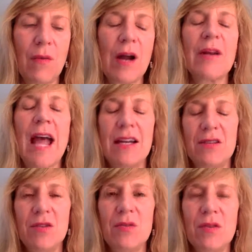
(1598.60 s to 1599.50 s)

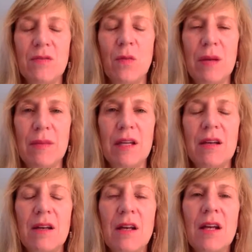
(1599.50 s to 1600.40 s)
attitudes of
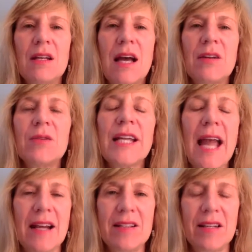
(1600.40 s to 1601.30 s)
women not only
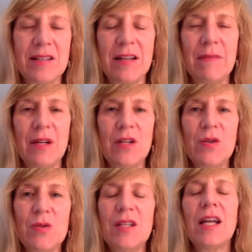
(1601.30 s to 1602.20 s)
accessing but
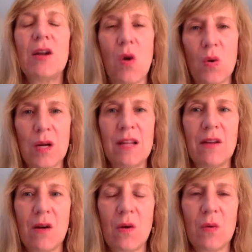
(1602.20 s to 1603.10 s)
using and owning
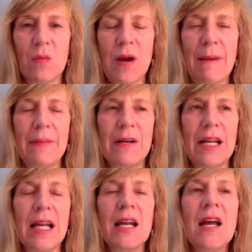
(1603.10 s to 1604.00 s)
their own
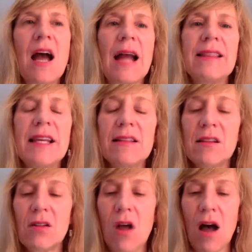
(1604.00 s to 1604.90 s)
property. I think the
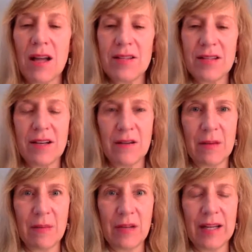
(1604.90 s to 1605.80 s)
laws that are in
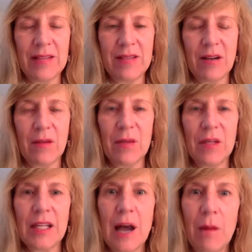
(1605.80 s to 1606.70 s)
place are
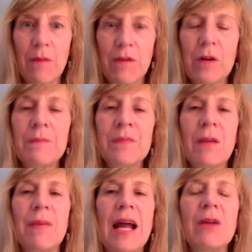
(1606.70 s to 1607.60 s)
really helpful,
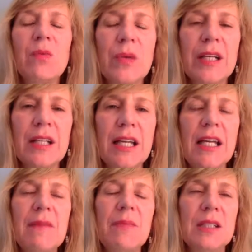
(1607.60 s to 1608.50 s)
but I
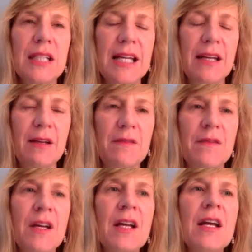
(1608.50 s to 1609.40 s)
really believe
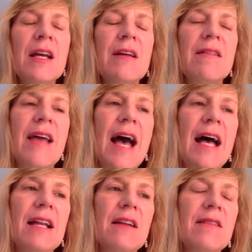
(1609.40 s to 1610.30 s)

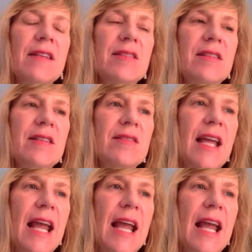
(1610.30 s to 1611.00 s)
that this is